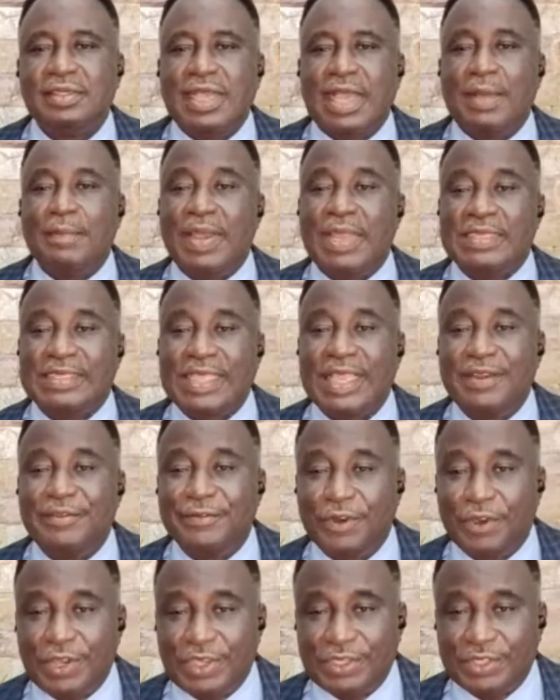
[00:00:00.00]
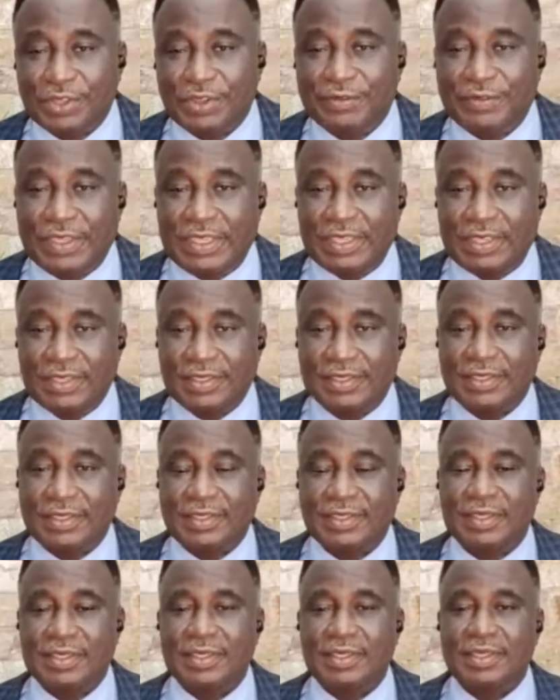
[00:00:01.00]
a blessed voice of
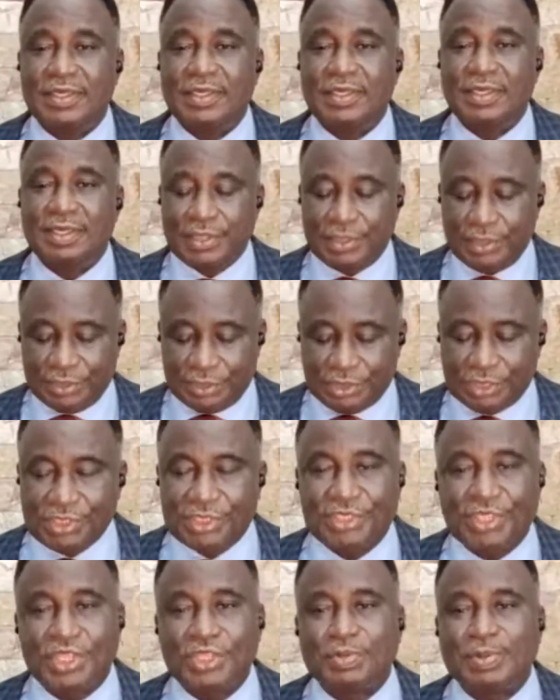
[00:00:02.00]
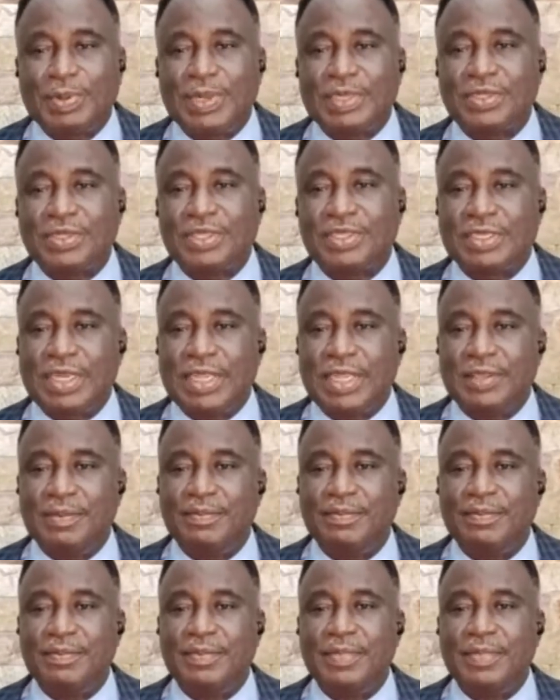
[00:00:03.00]
His. In Jesus' precious name.